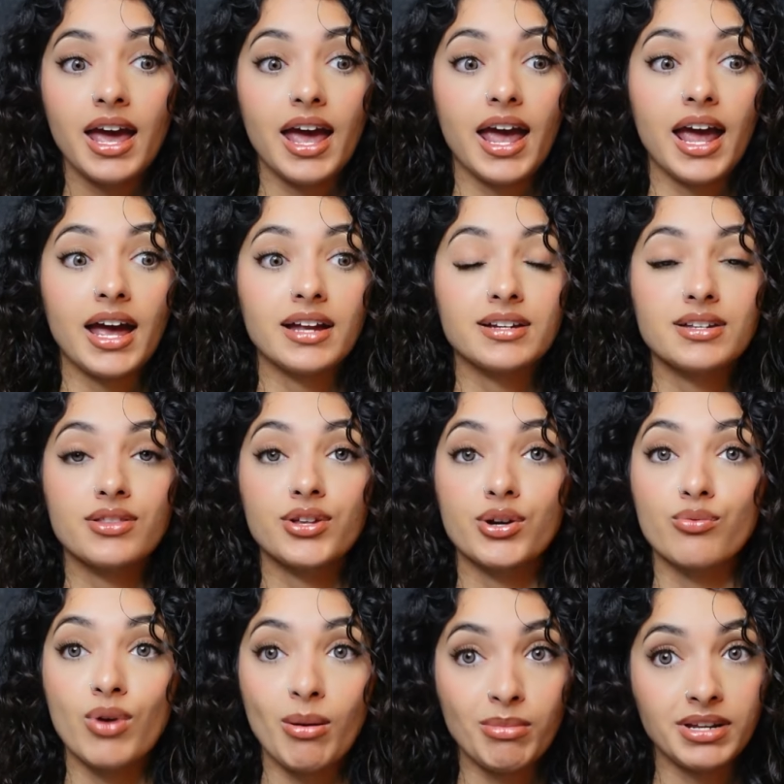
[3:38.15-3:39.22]
and their
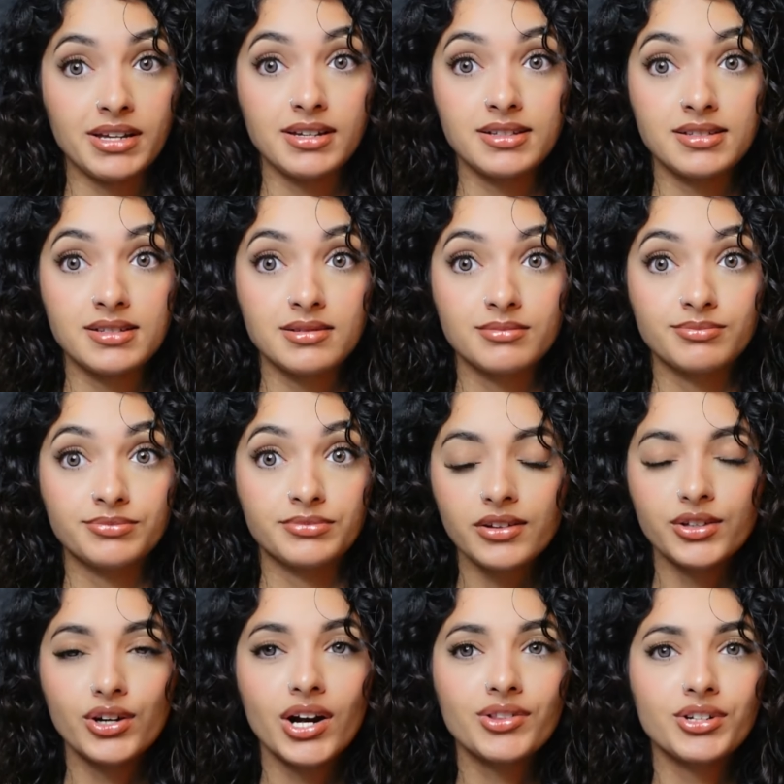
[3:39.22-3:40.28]
remedies.
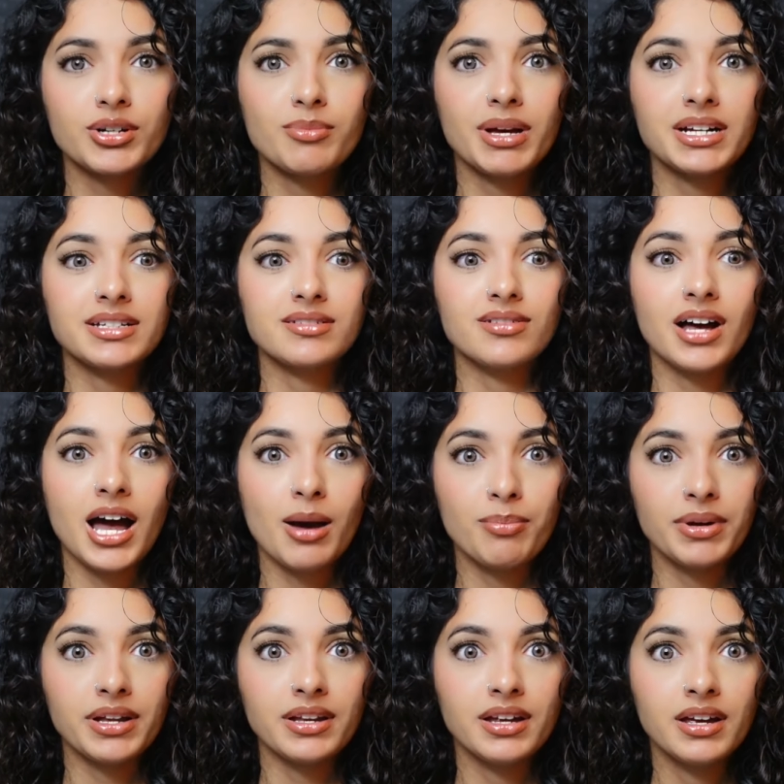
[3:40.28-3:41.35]
They're out there to make a deal
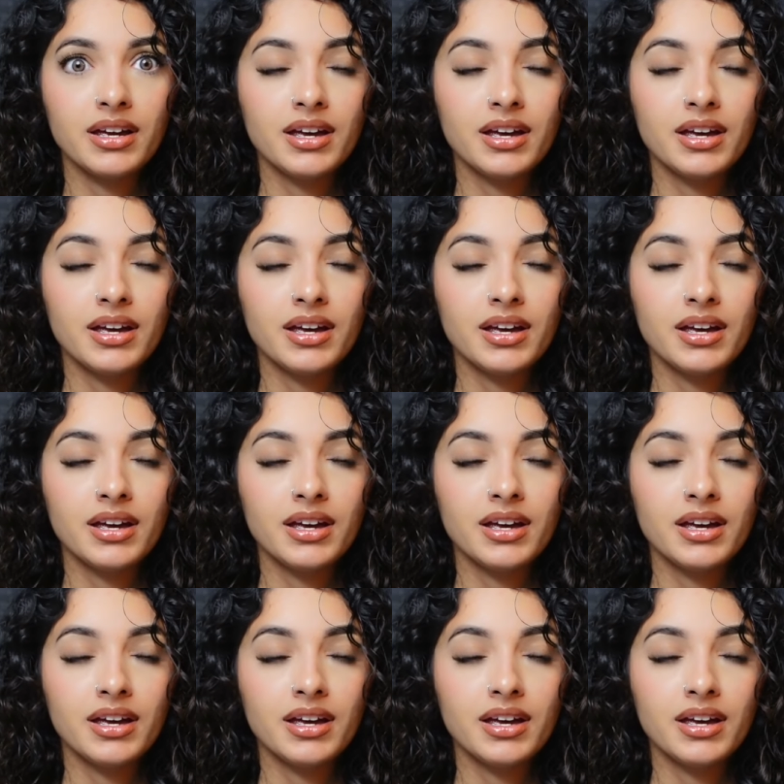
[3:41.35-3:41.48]
happen.